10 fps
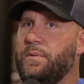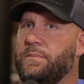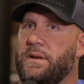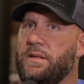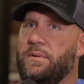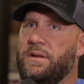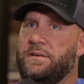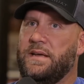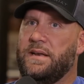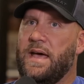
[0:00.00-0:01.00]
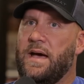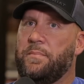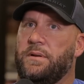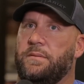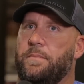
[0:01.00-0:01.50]
But it did
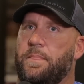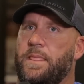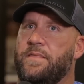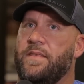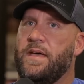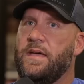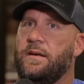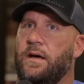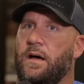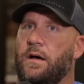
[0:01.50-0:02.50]
happen, and then